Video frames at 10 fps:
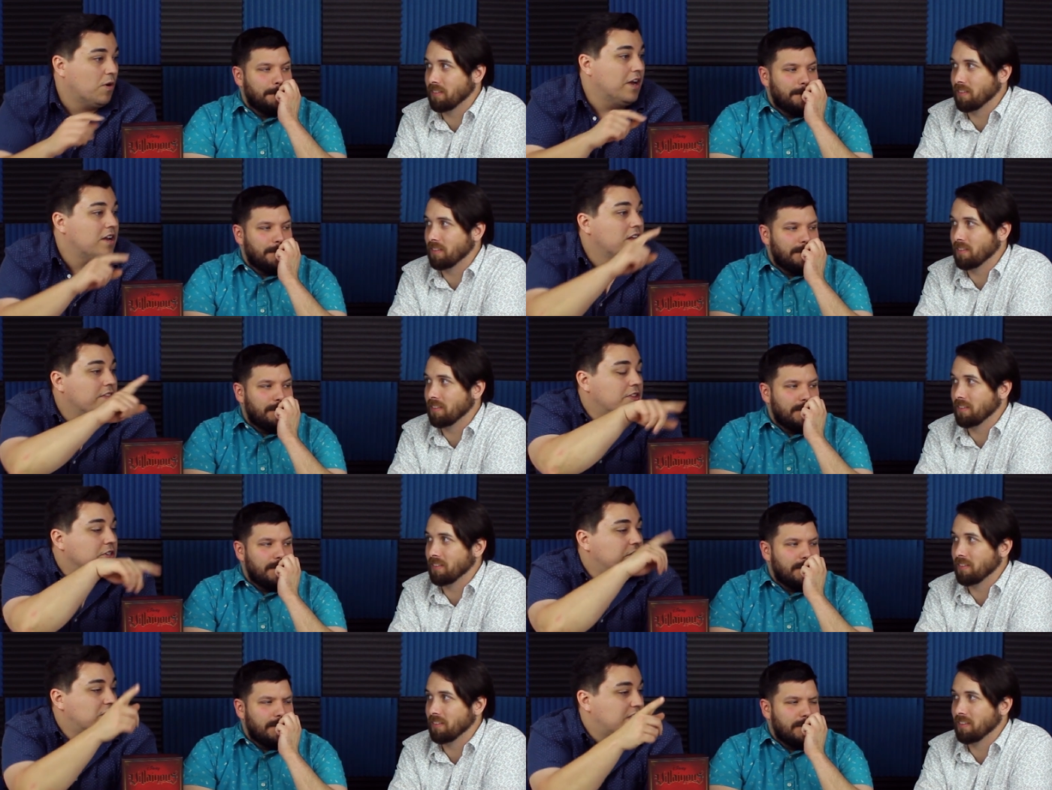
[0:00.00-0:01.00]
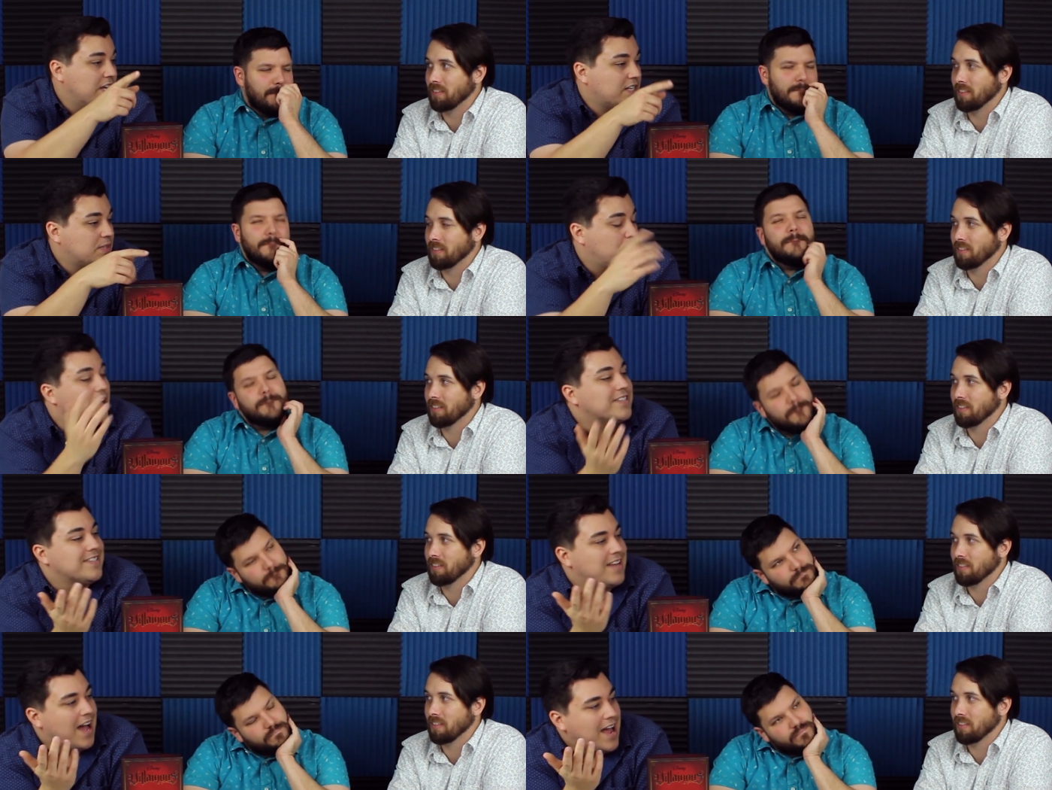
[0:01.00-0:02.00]
Speaker 1: what there's six
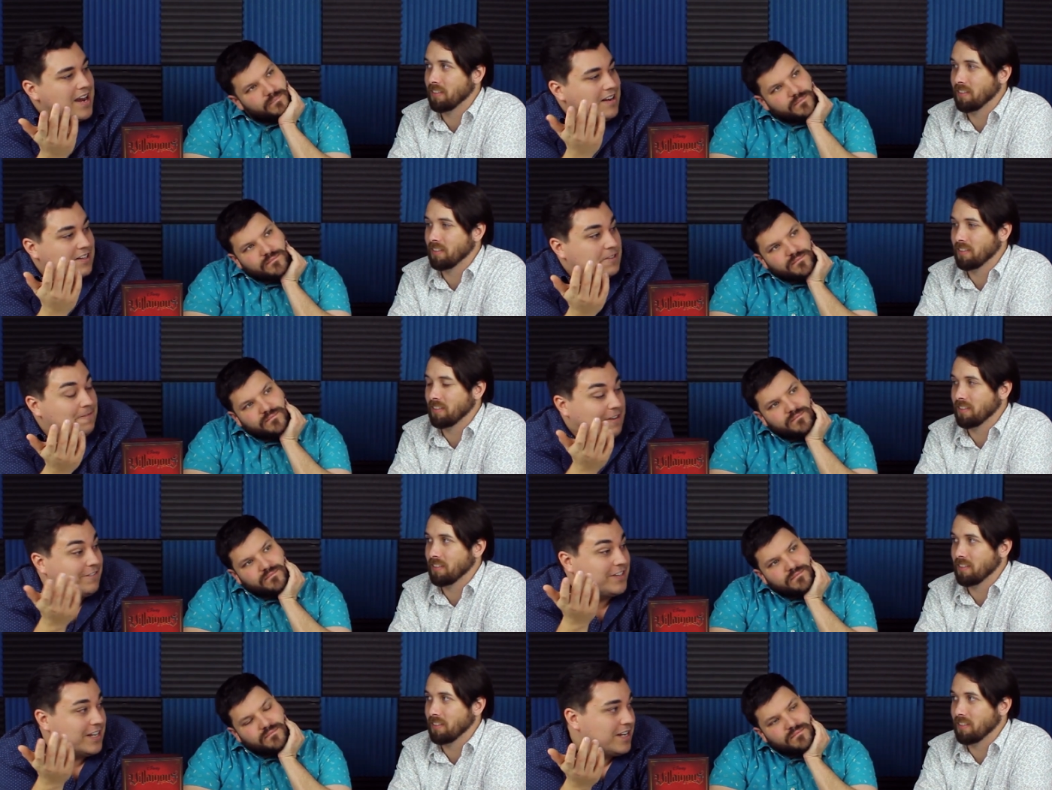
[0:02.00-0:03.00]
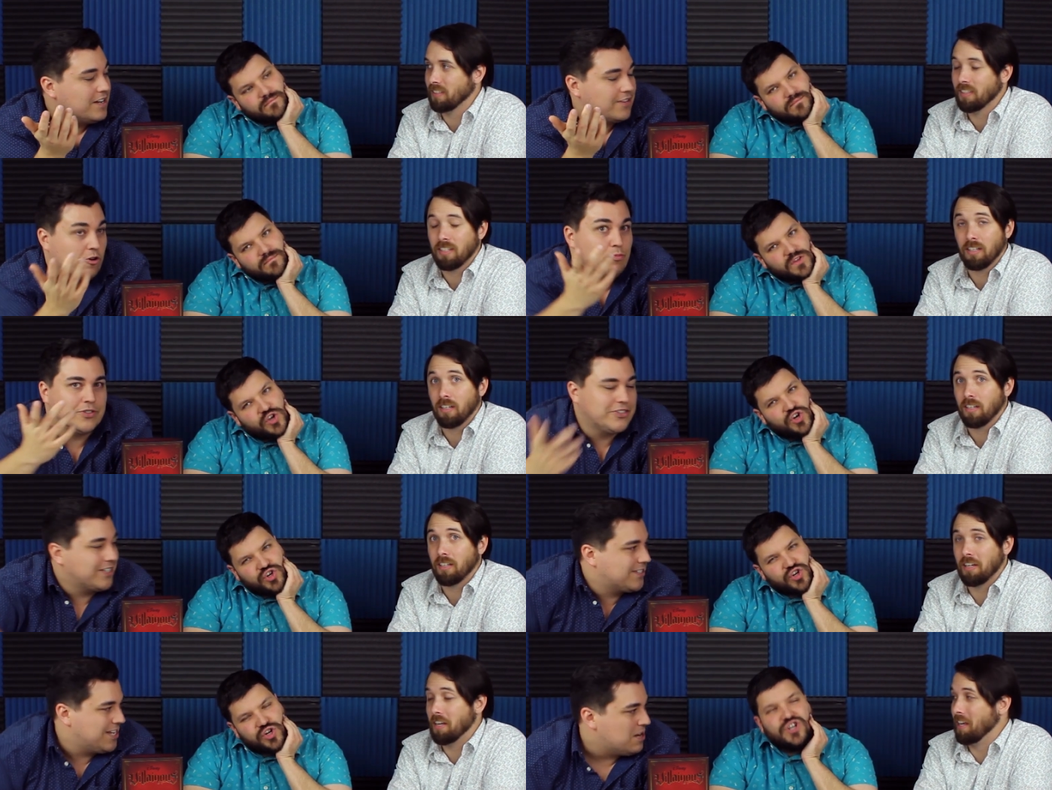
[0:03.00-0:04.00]
plus nine. That's fifteen. That's almost could,
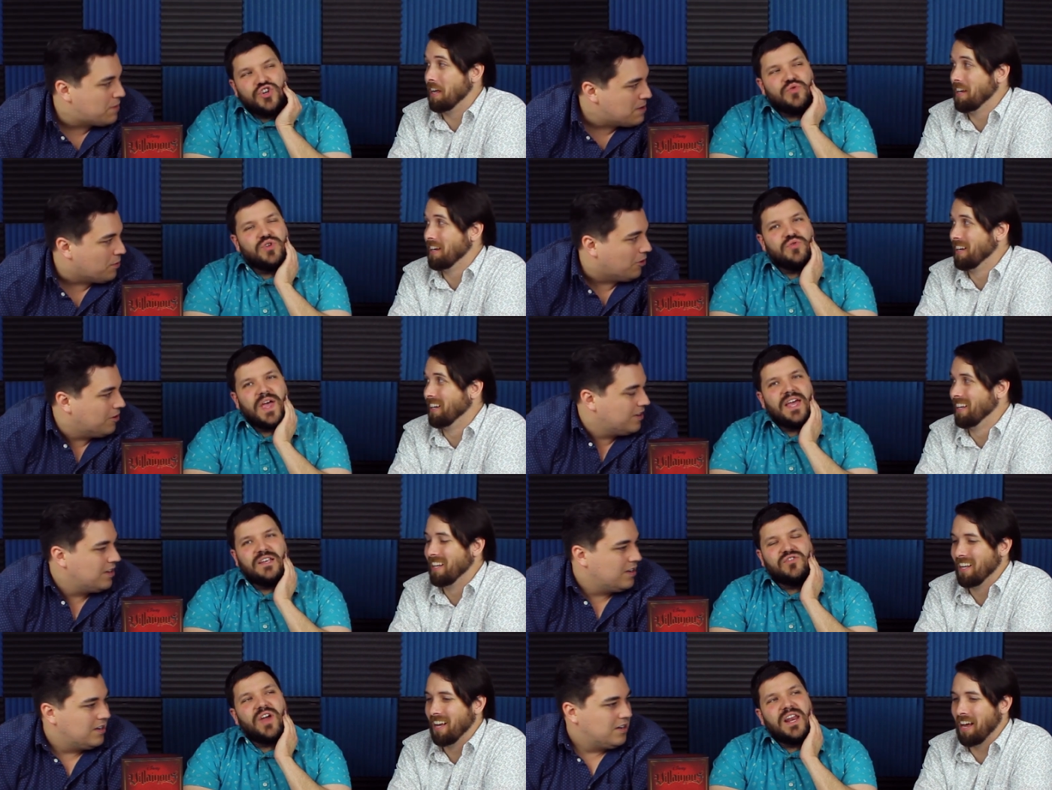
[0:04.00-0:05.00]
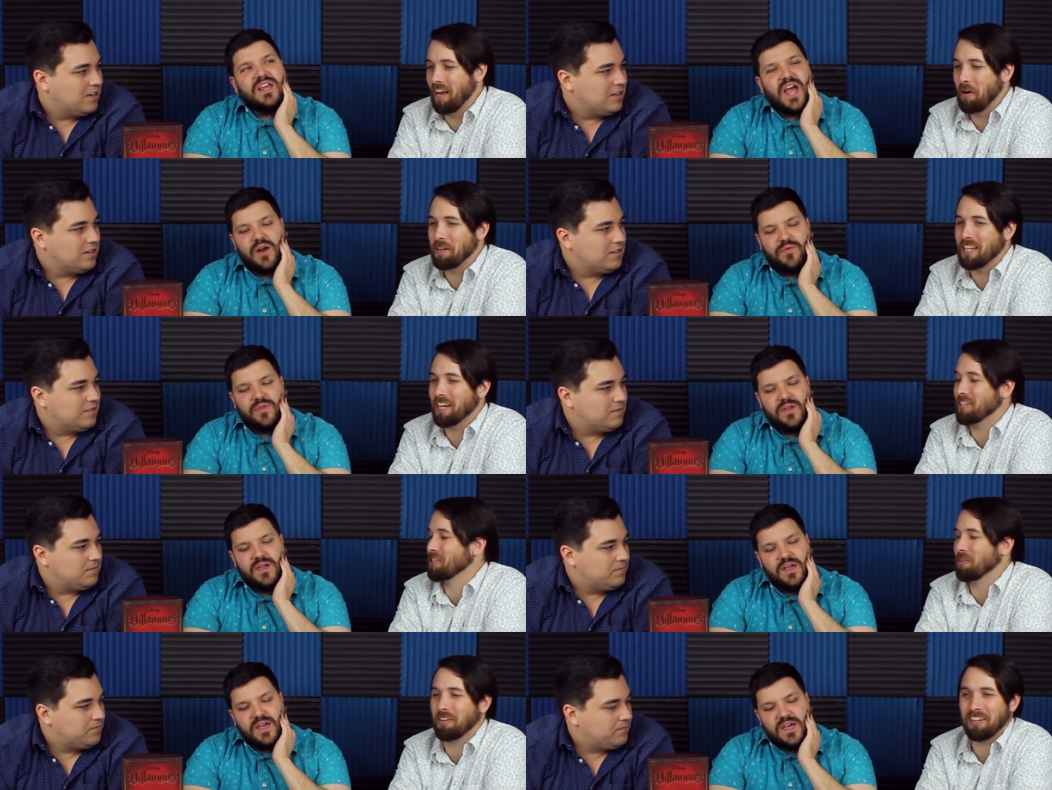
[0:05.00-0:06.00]
sixteen. Could
Speaker 2: people. you do that? Is there any? It takes
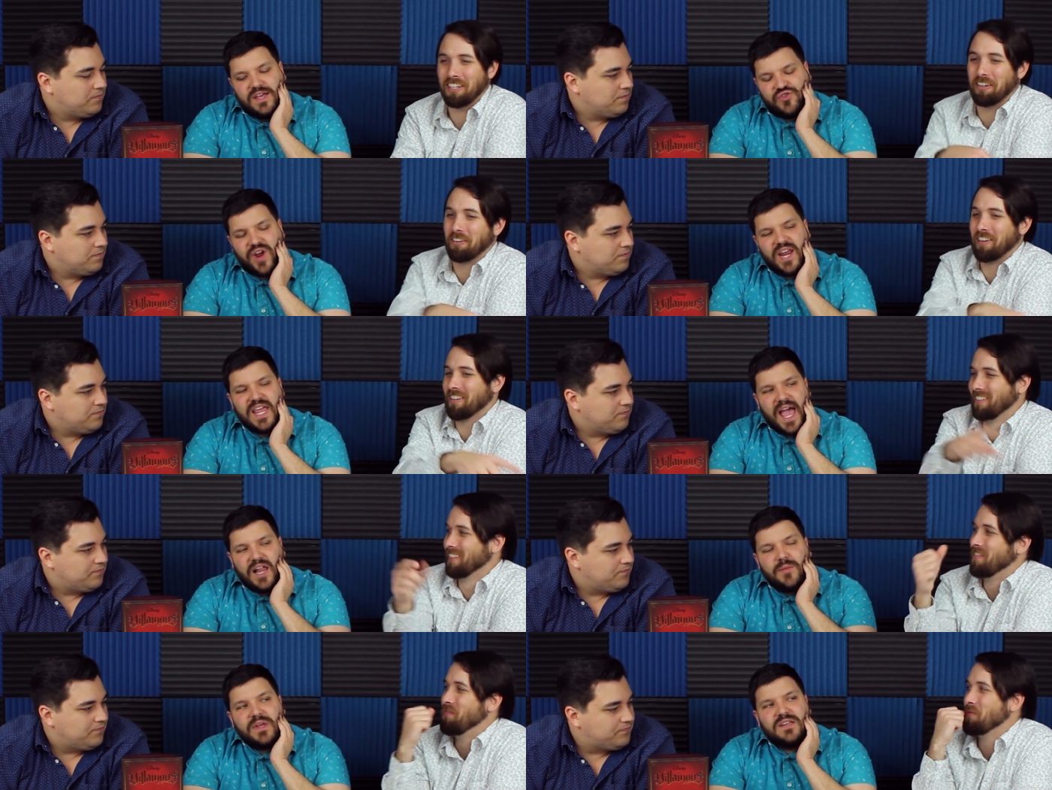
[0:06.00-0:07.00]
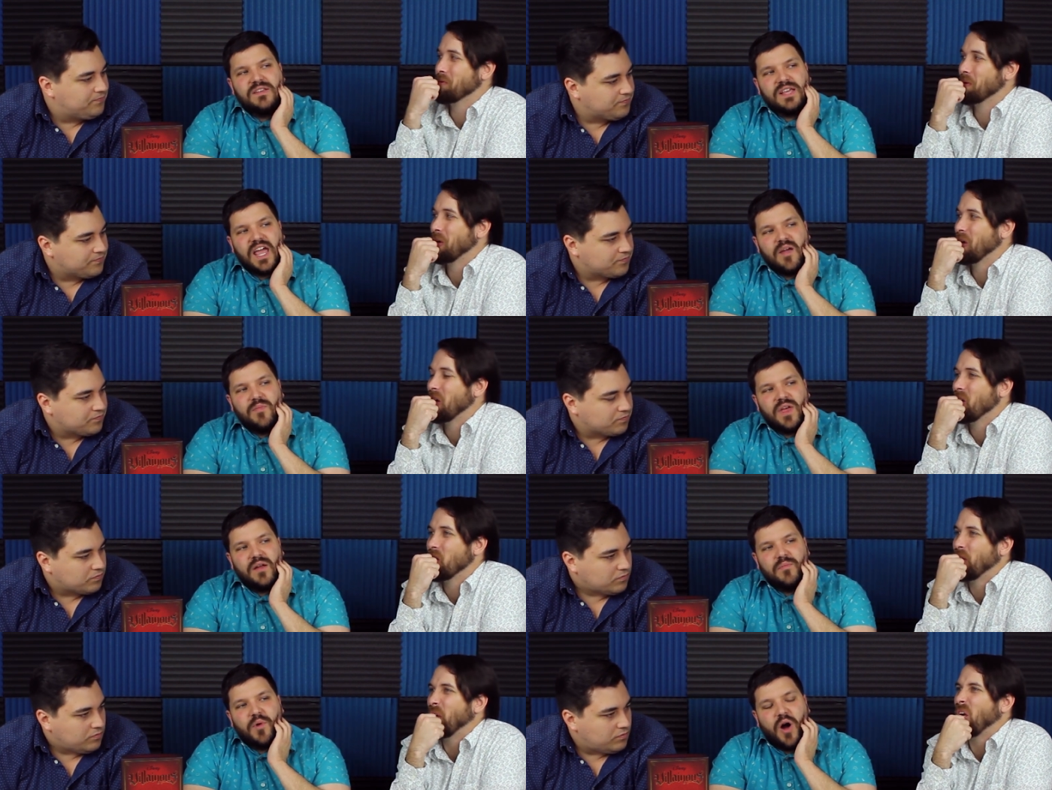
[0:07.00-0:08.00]
so long. Is there any out. element to the game
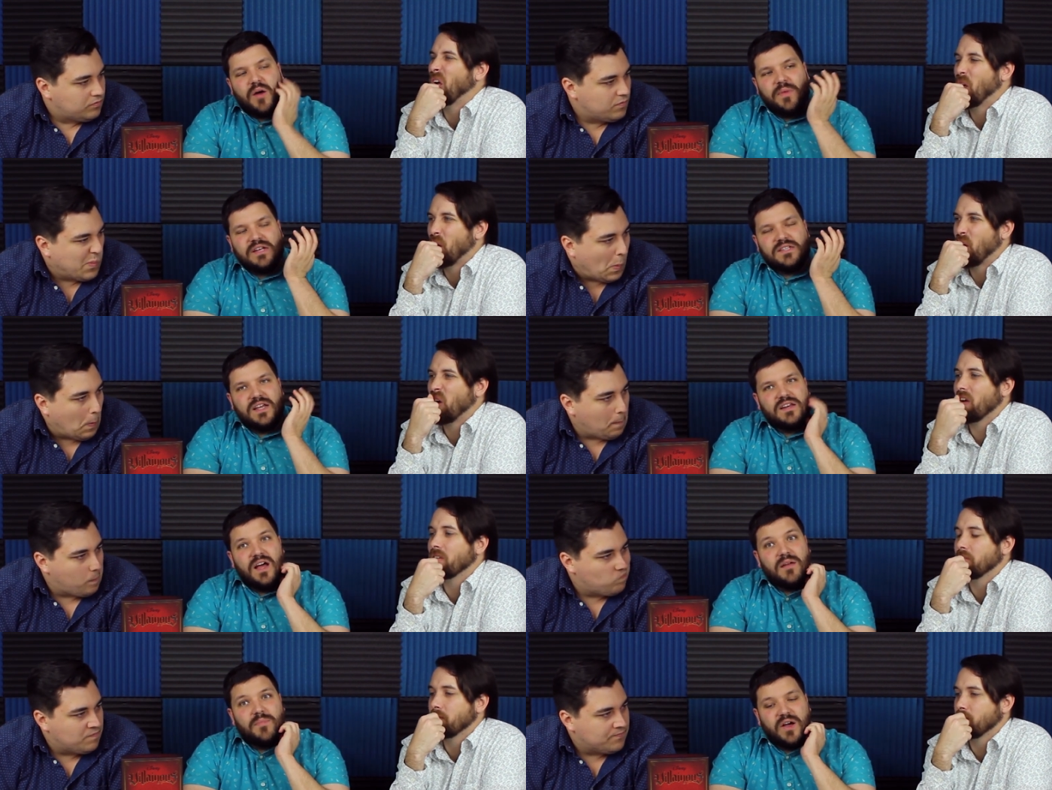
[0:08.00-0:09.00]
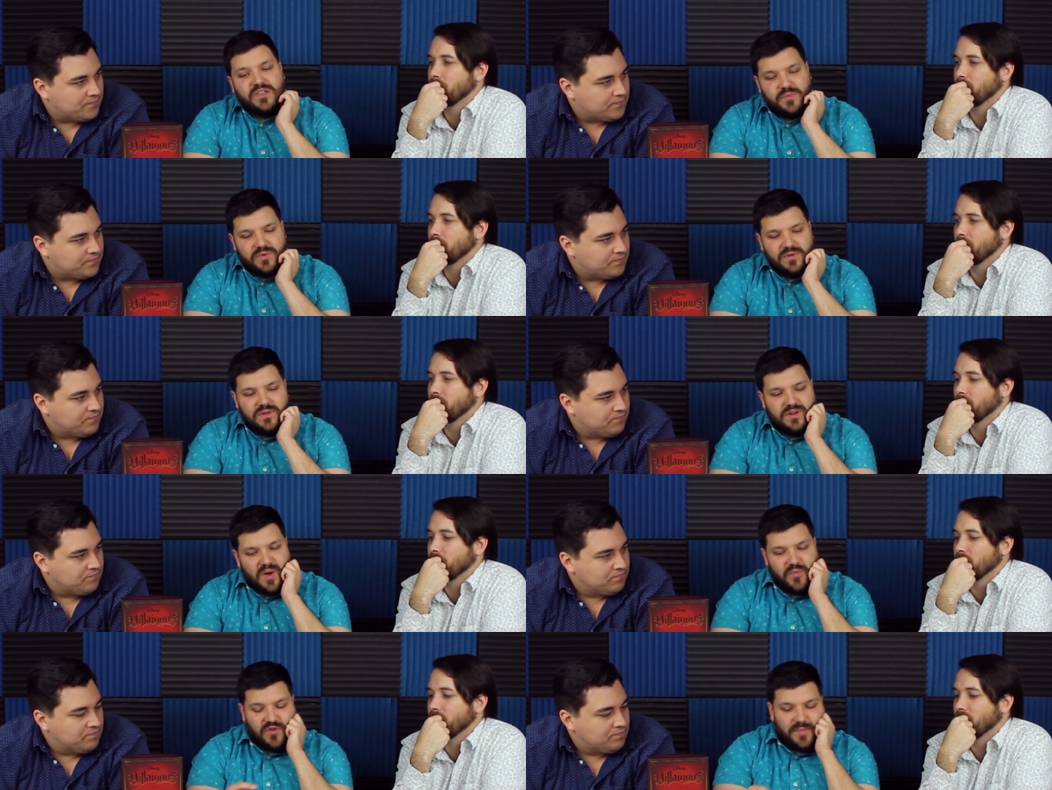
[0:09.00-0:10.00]
that makes that not possible?
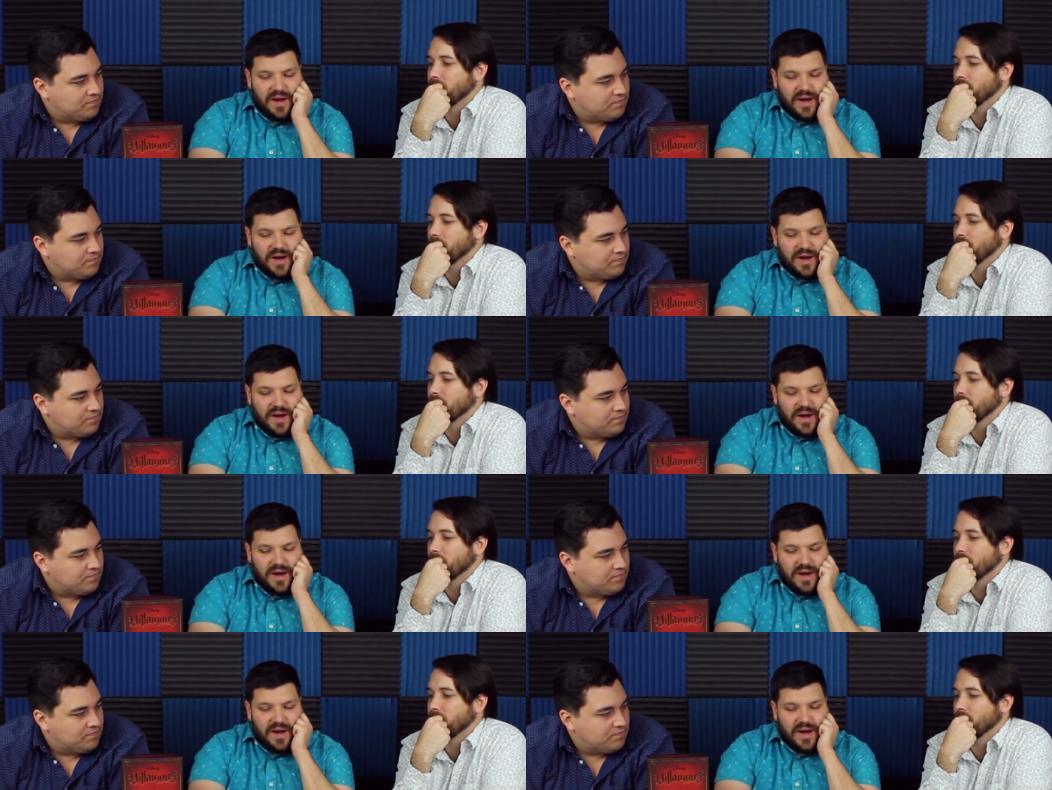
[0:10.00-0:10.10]
Number of